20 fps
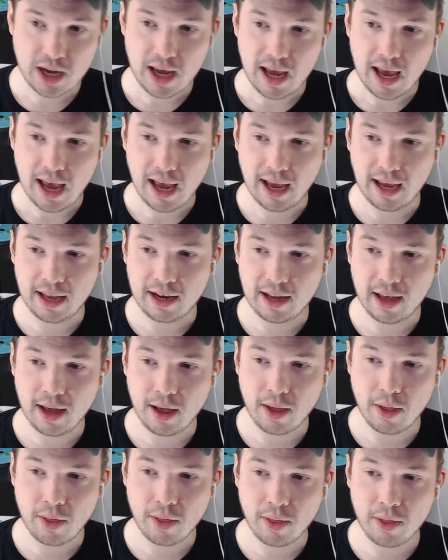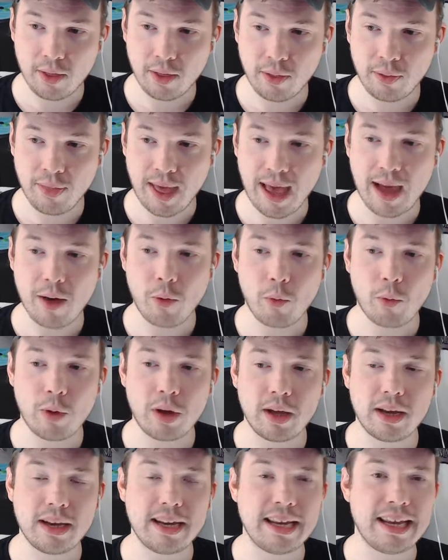And that
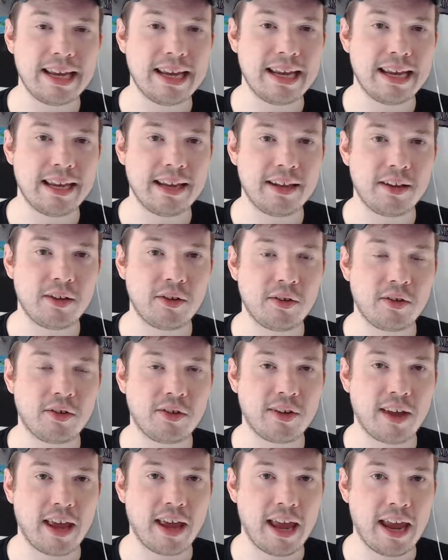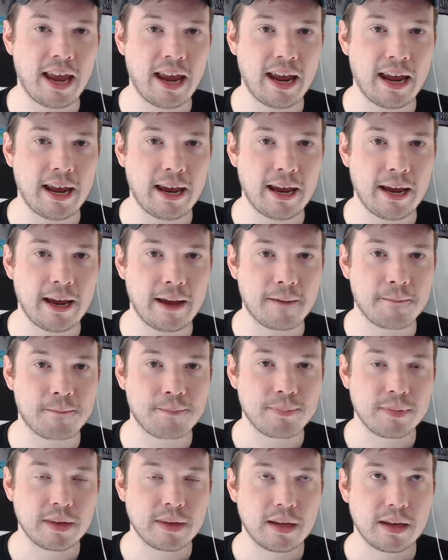one is a...
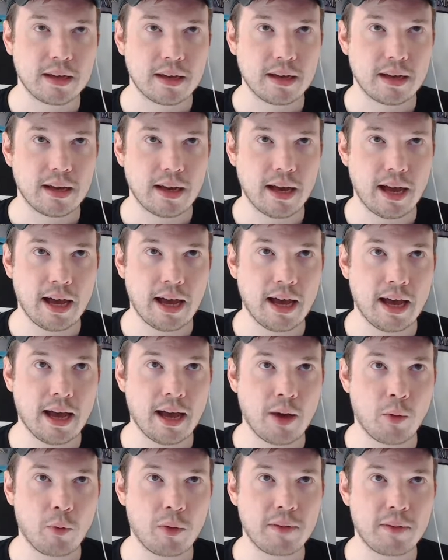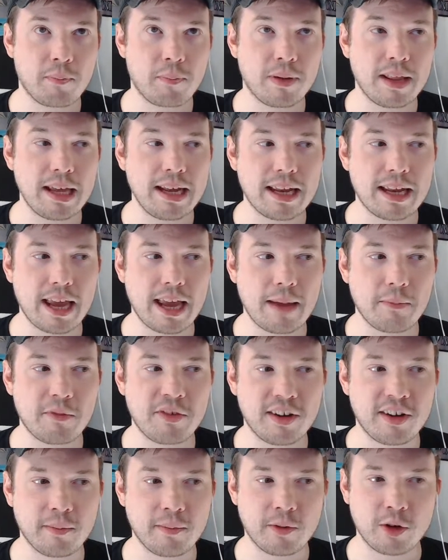we played a game
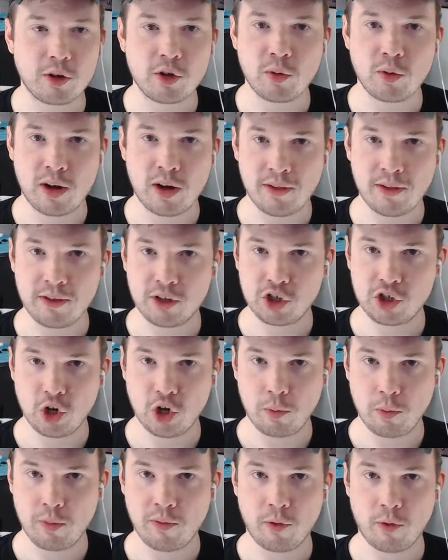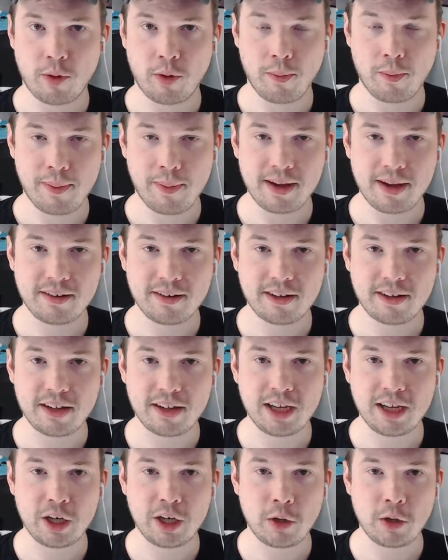similar to it on the show before, but
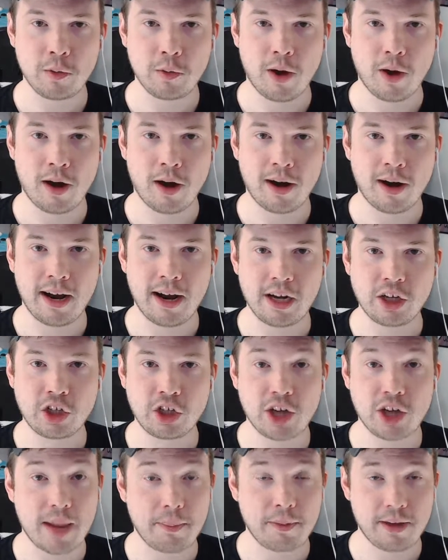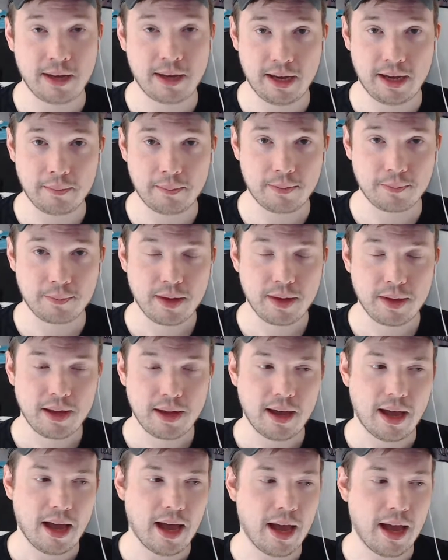basically you are a shopkeep,
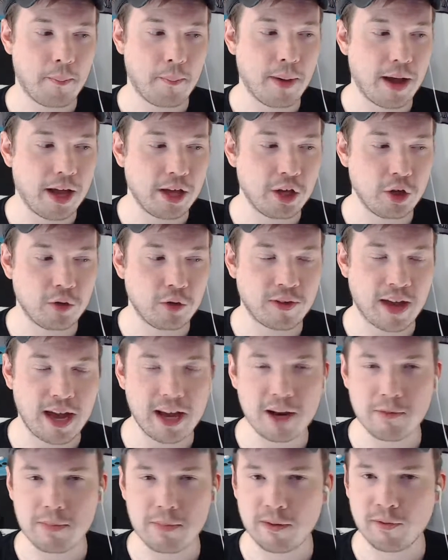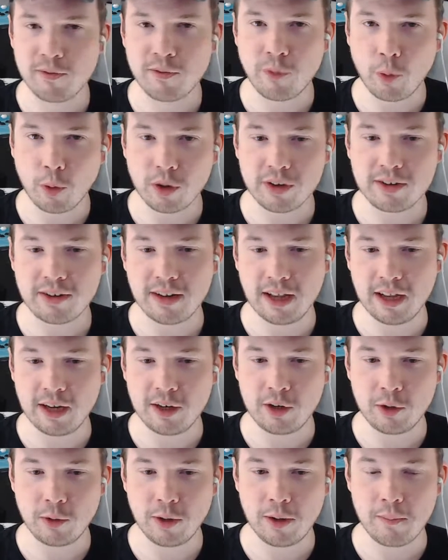but you've kind of been forced
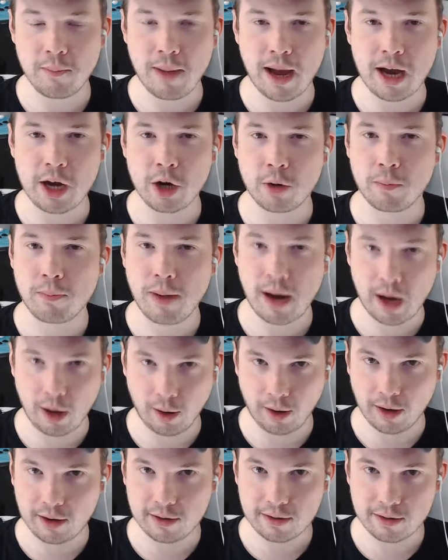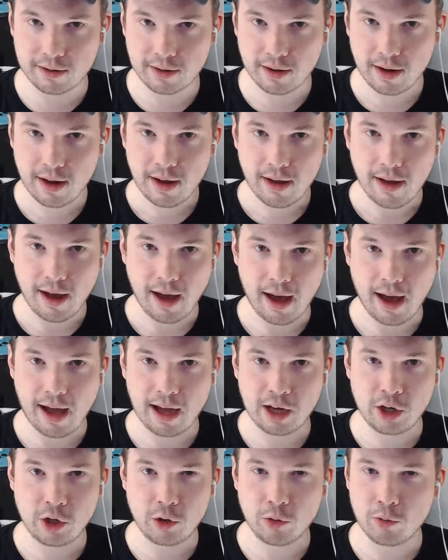into it by your parents.
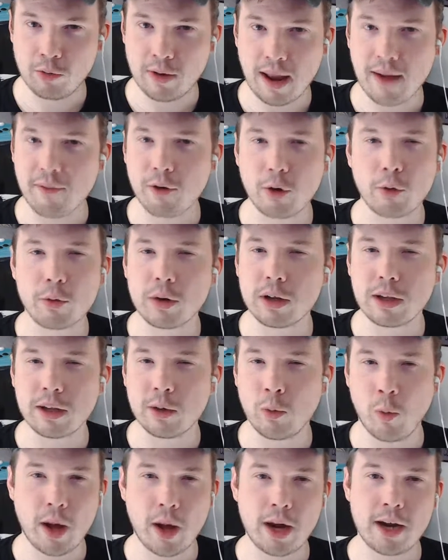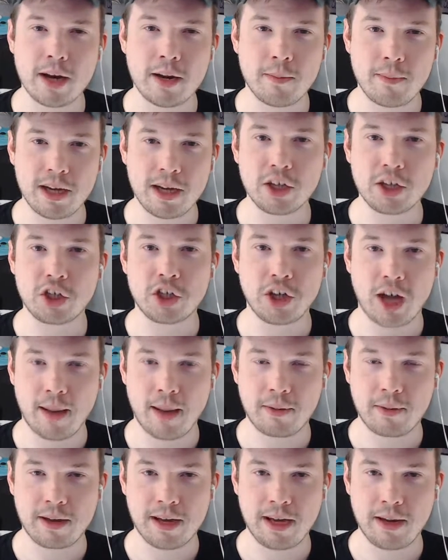And you never really wanted to be a
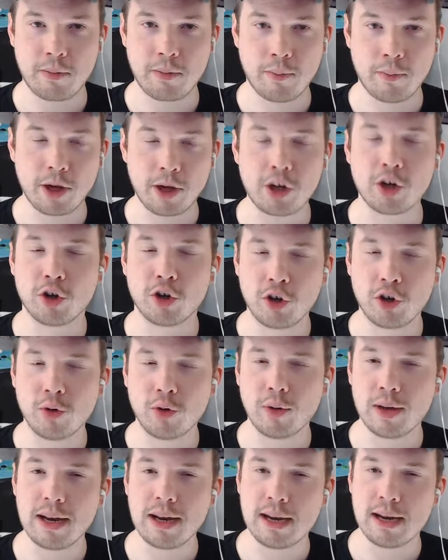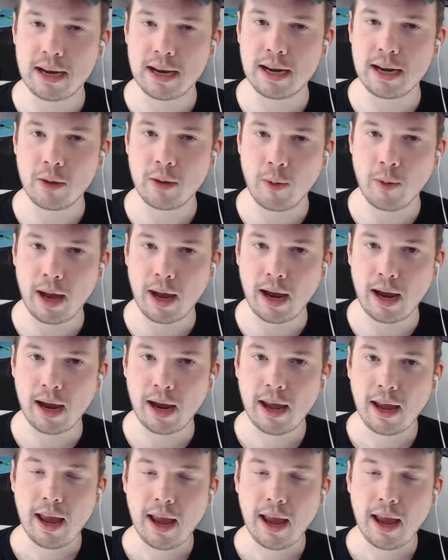shopkeep, but you're doing it anyway.